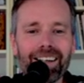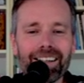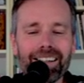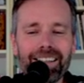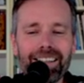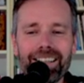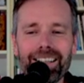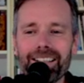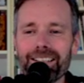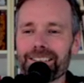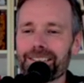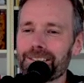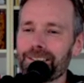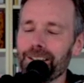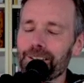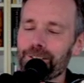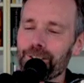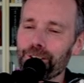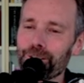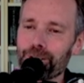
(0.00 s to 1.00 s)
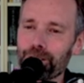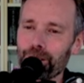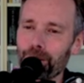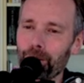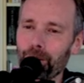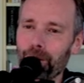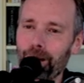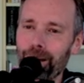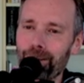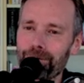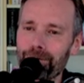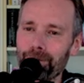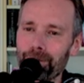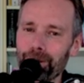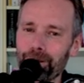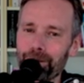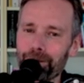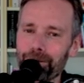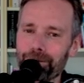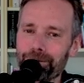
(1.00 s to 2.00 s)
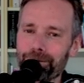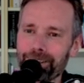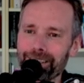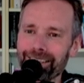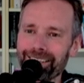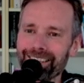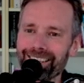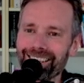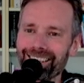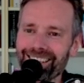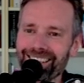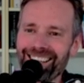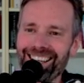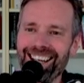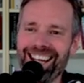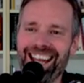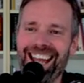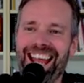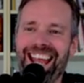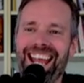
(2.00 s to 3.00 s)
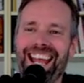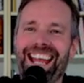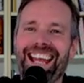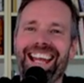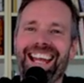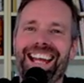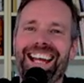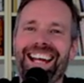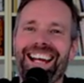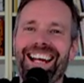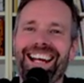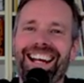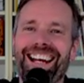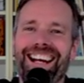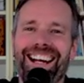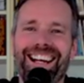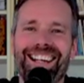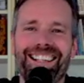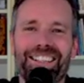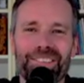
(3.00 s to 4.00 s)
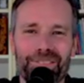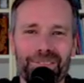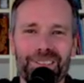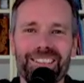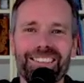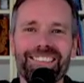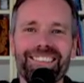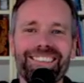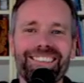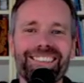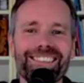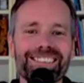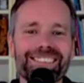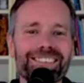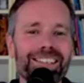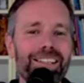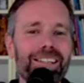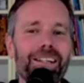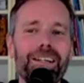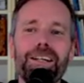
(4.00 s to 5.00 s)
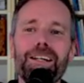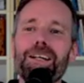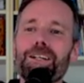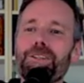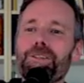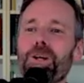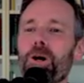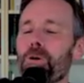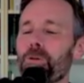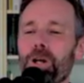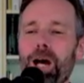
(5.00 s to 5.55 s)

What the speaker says: It's such a show-off move, isn't it? It really is. No